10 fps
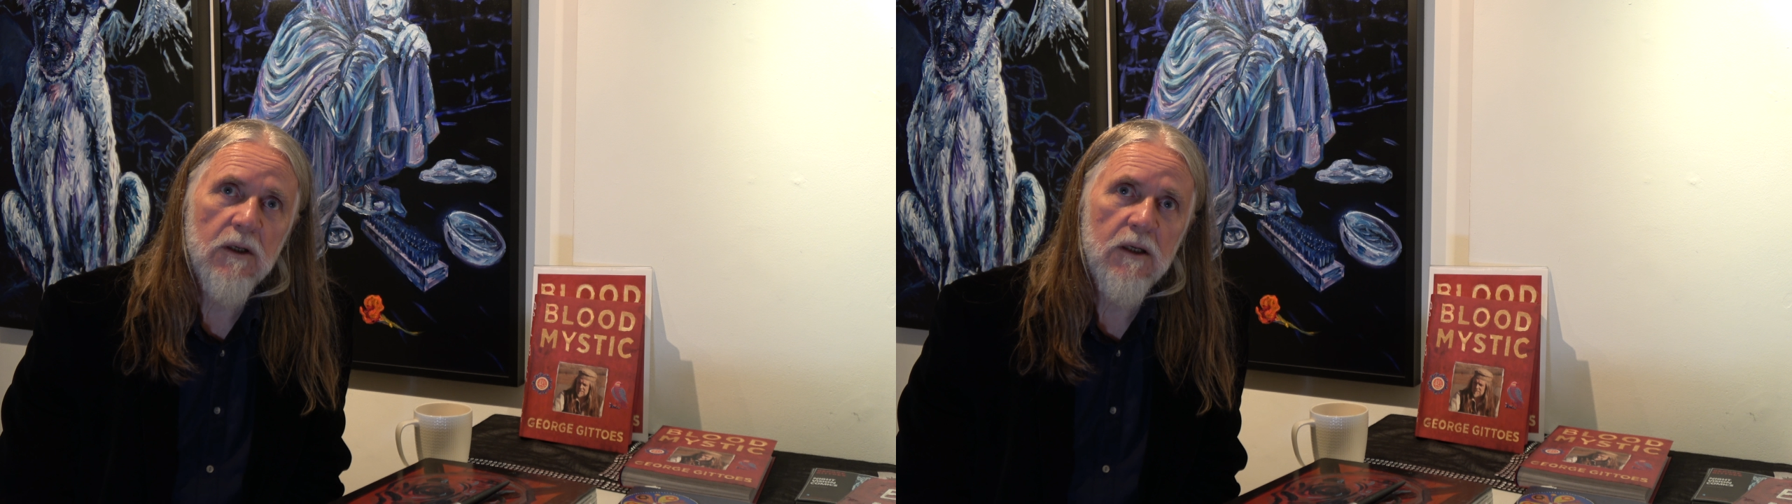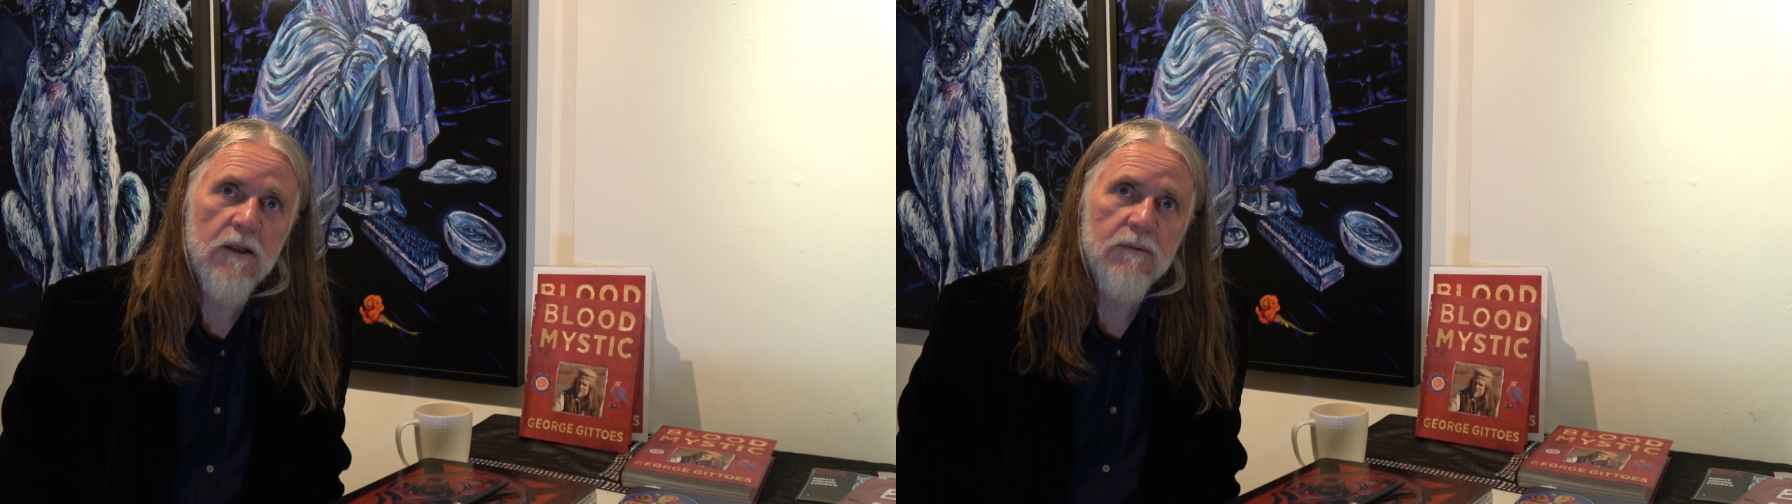
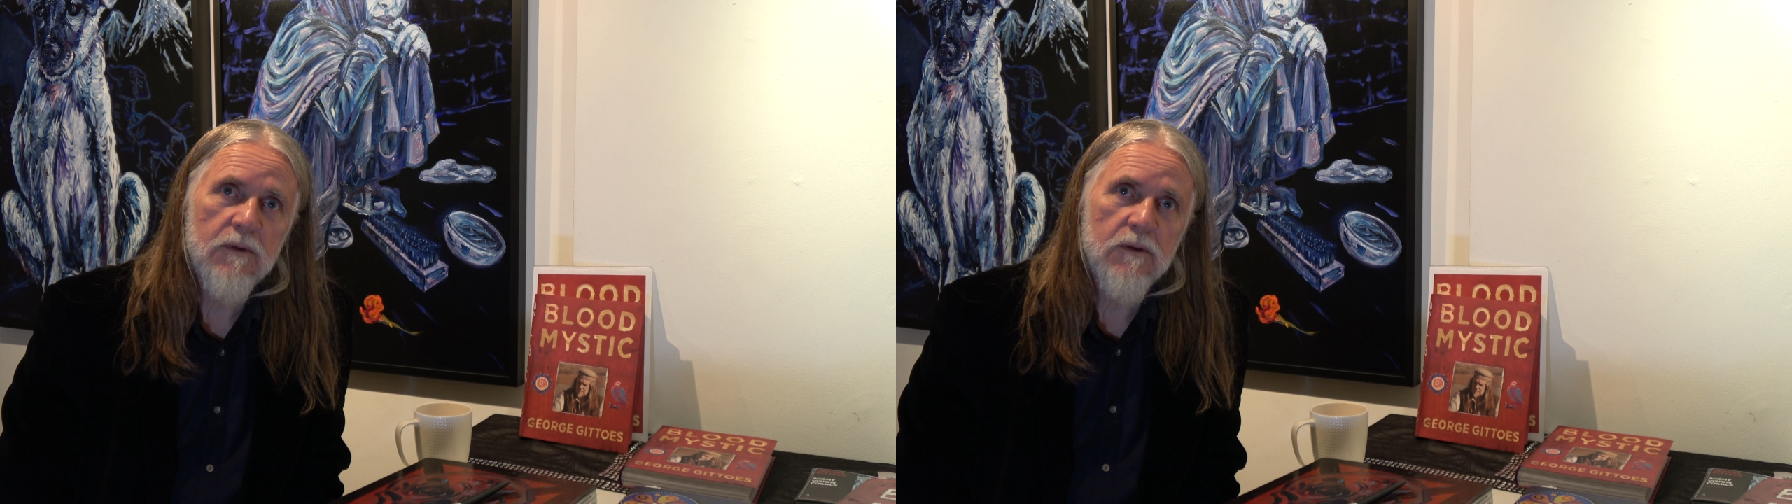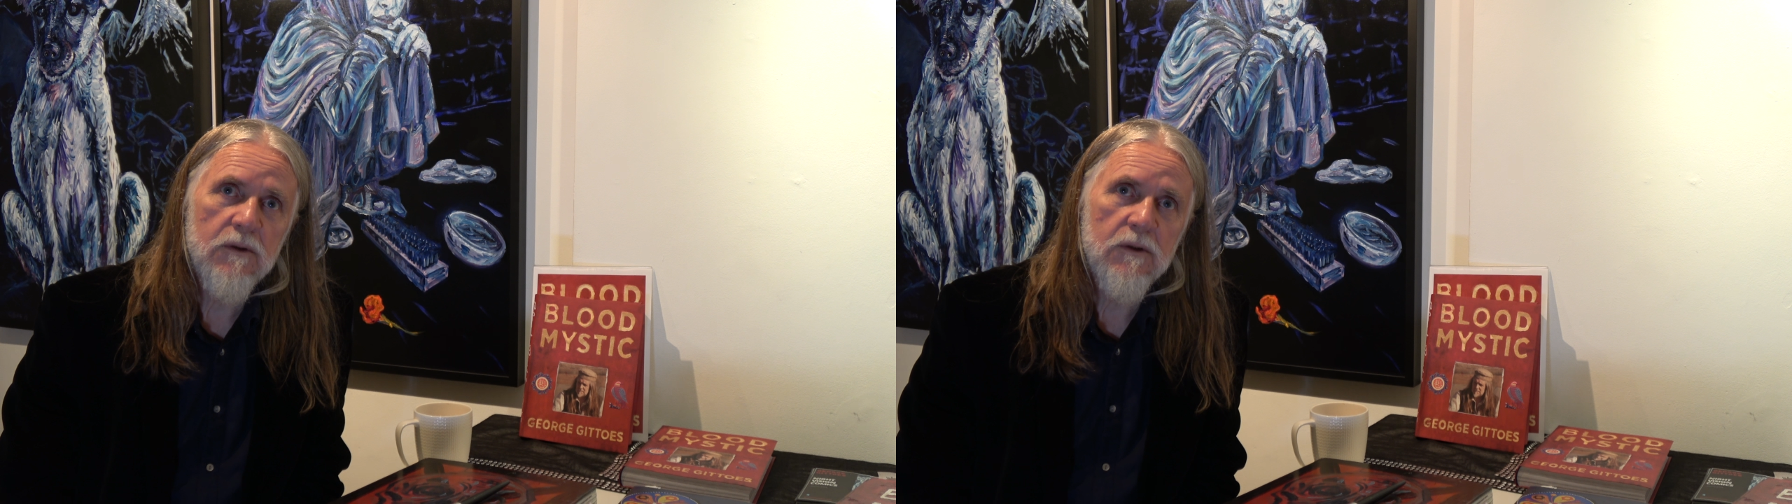alive
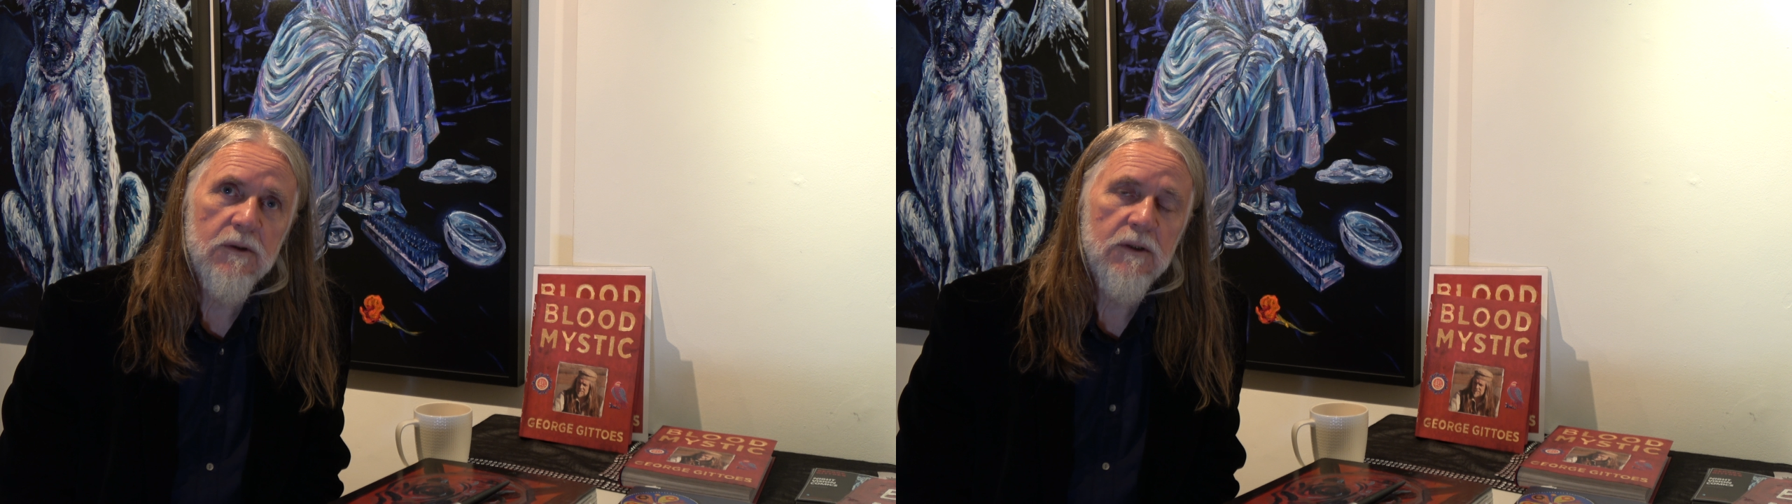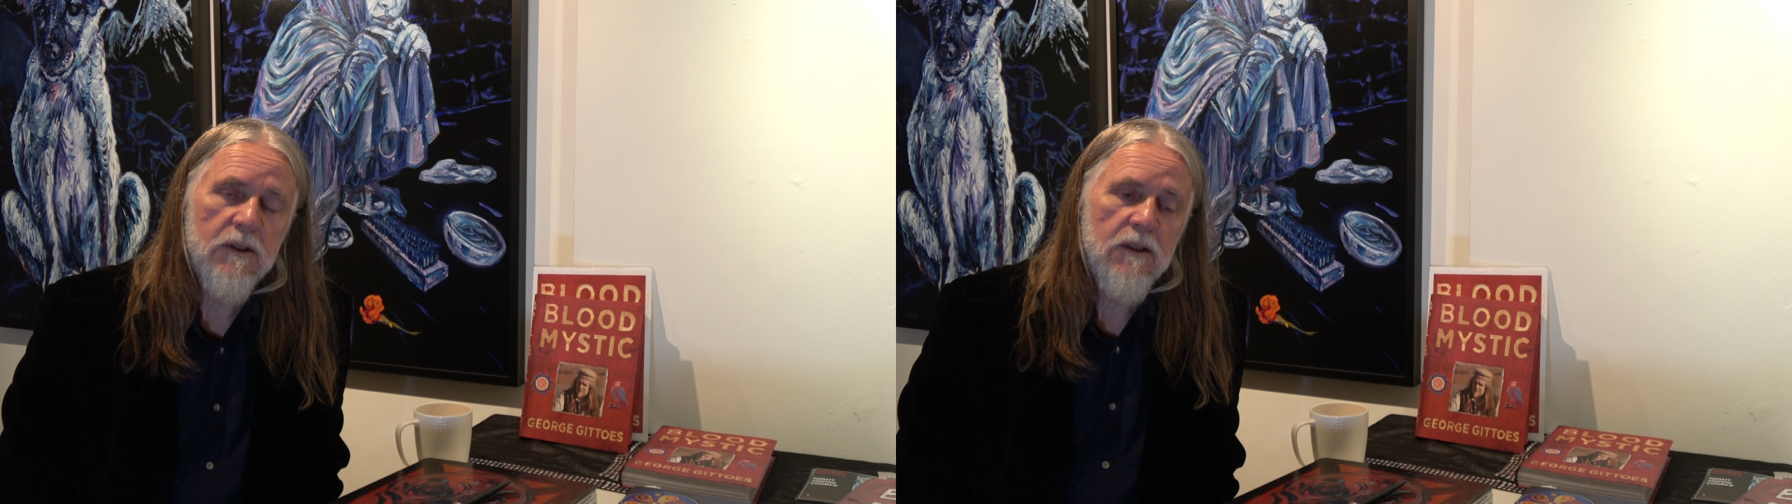on earth,